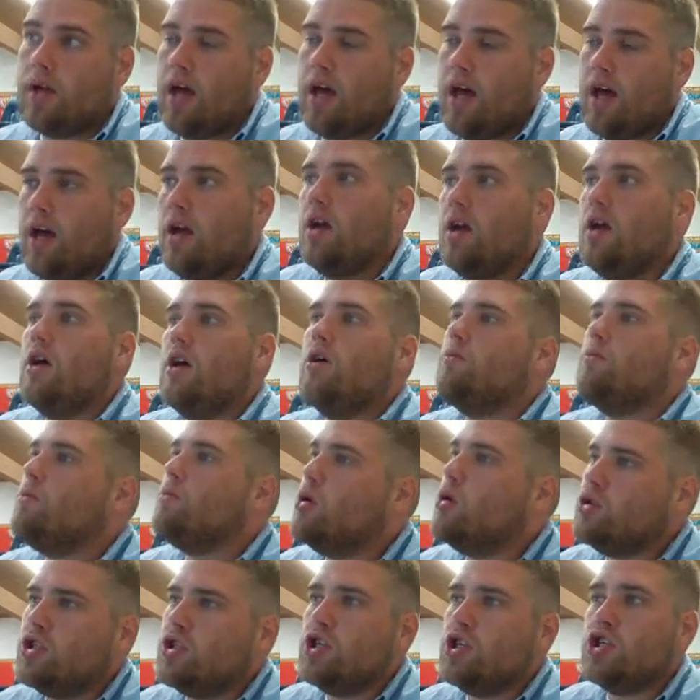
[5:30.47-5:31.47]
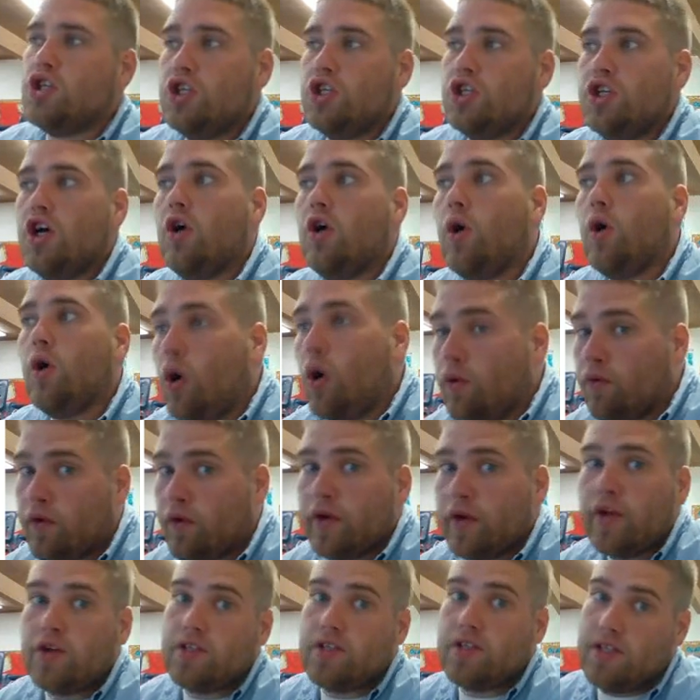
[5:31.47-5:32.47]
Okay, most of you should know.
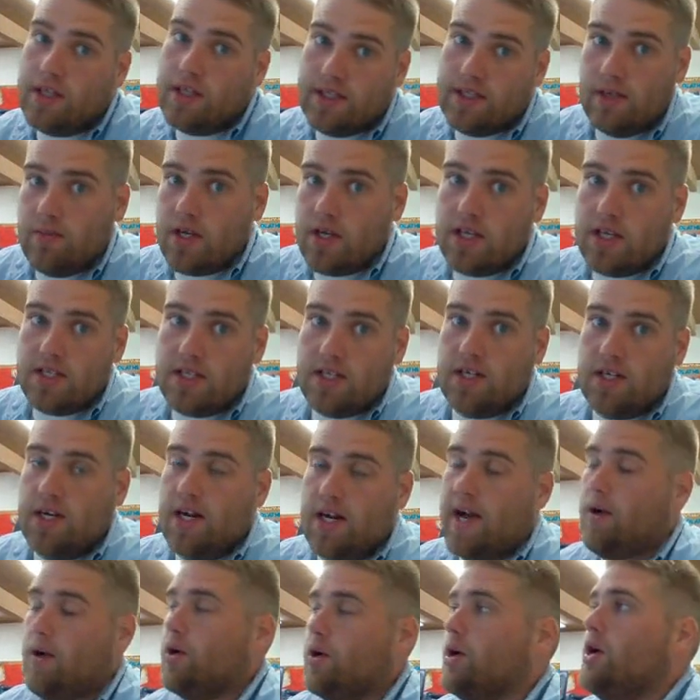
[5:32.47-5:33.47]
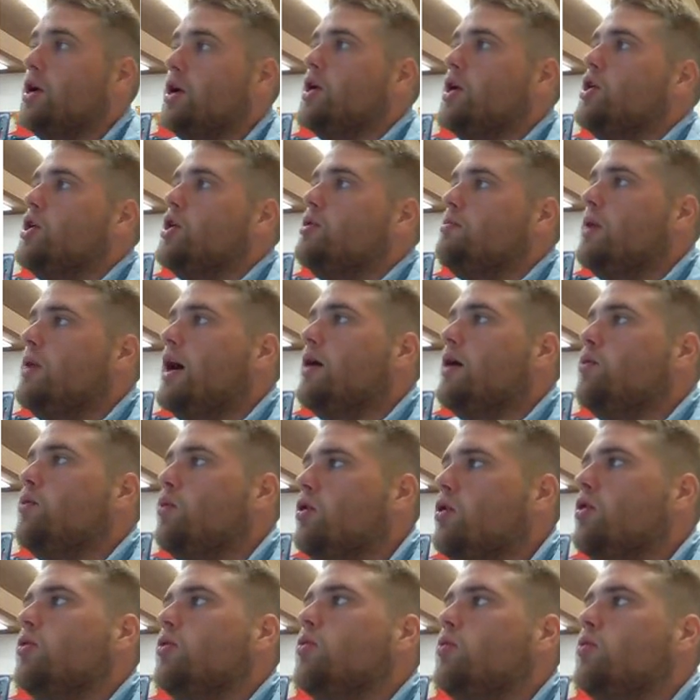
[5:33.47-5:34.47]
Hopefully, there's 60 minutes in an hour, but
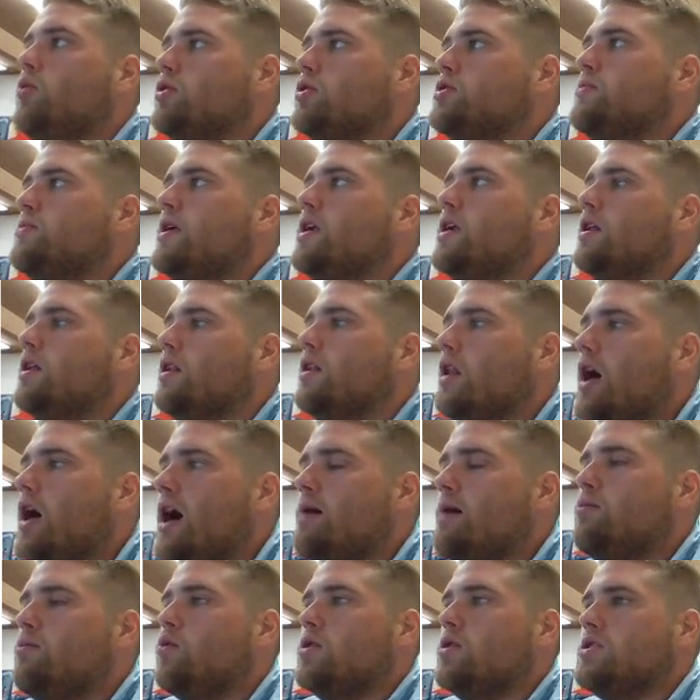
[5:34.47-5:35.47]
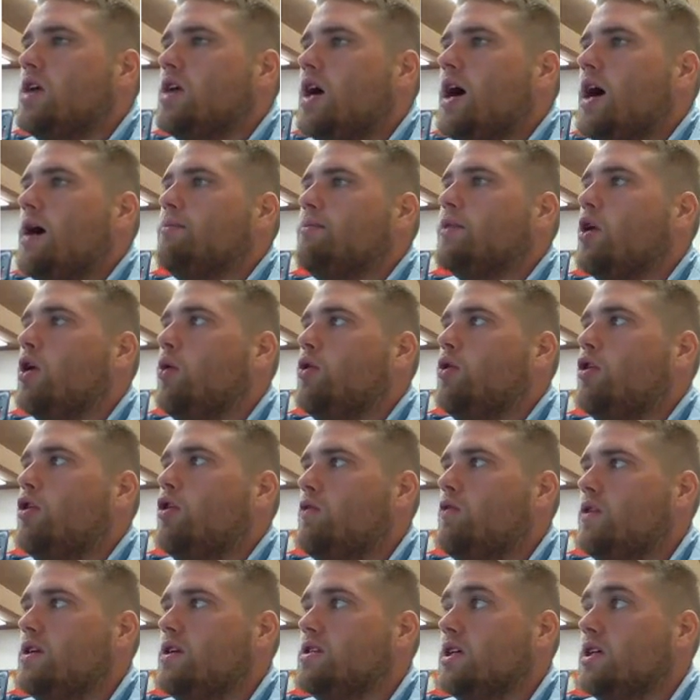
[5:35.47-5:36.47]
we'll spend a lot more time going
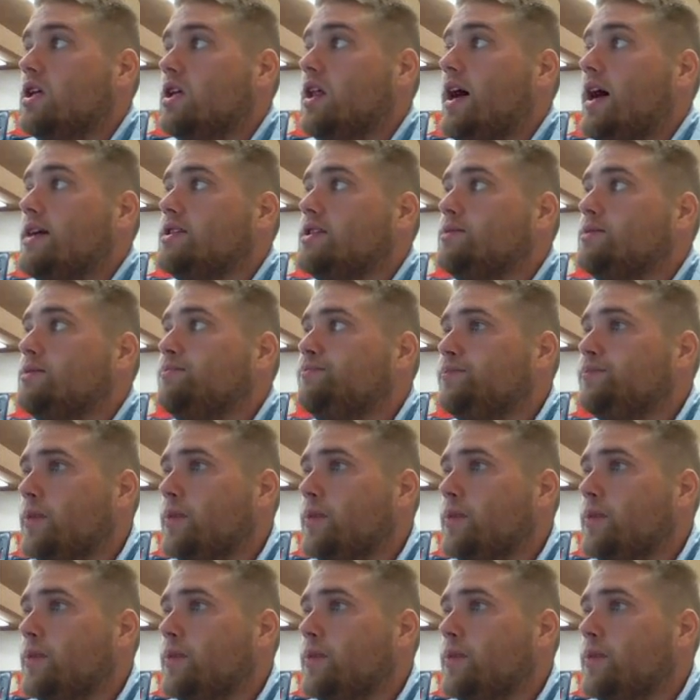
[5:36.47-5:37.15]
over these in class.